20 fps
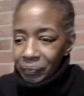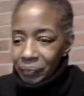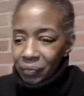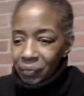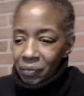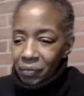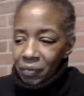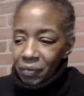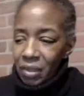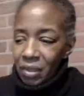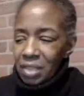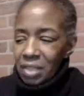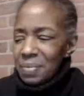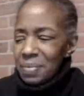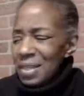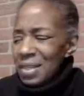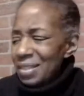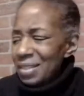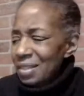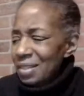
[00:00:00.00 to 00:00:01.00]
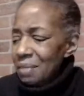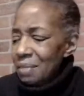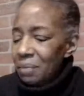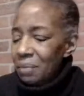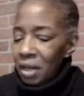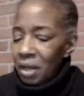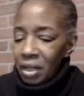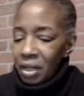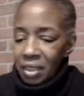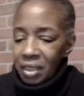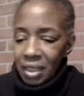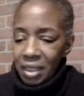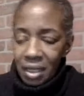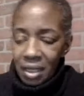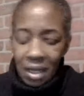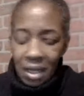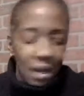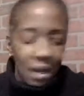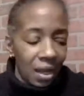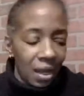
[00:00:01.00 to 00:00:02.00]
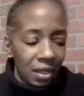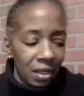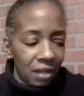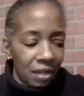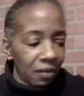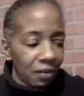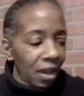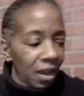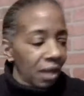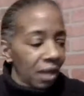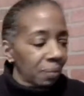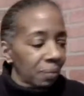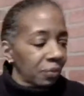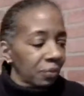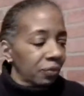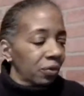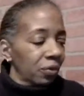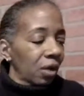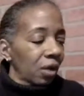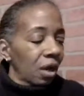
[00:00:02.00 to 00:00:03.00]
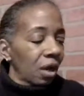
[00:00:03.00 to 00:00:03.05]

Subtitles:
Because my son bought it and I had never had it before.